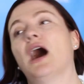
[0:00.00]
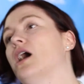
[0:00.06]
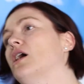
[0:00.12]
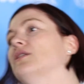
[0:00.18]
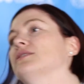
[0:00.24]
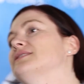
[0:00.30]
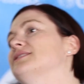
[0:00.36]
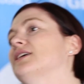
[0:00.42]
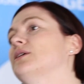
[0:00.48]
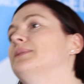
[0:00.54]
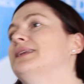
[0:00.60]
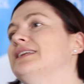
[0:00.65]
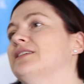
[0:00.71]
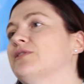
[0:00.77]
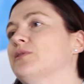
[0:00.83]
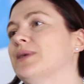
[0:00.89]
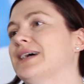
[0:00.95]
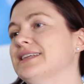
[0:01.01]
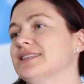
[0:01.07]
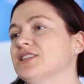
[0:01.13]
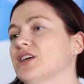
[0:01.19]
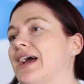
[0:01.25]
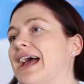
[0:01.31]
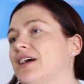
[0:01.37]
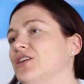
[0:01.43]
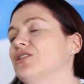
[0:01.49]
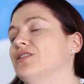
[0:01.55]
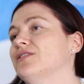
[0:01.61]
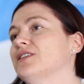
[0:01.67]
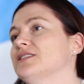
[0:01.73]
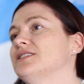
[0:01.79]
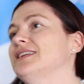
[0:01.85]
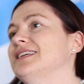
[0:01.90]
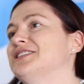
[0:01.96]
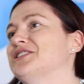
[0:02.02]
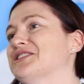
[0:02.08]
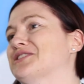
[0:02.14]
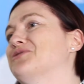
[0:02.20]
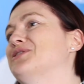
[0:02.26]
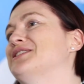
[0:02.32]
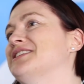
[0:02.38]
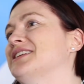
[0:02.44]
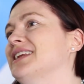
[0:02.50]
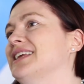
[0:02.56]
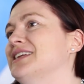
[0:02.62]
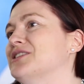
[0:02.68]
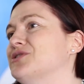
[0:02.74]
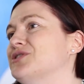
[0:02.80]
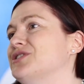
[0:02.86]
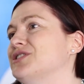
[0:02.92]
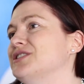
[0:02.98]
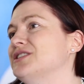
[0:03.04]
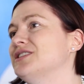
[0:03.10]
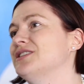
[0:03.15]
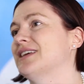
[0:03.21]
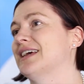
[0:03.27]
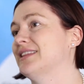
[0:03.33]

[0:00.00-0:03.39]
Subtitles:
Oh, so many different ways. So our university has just recently introduced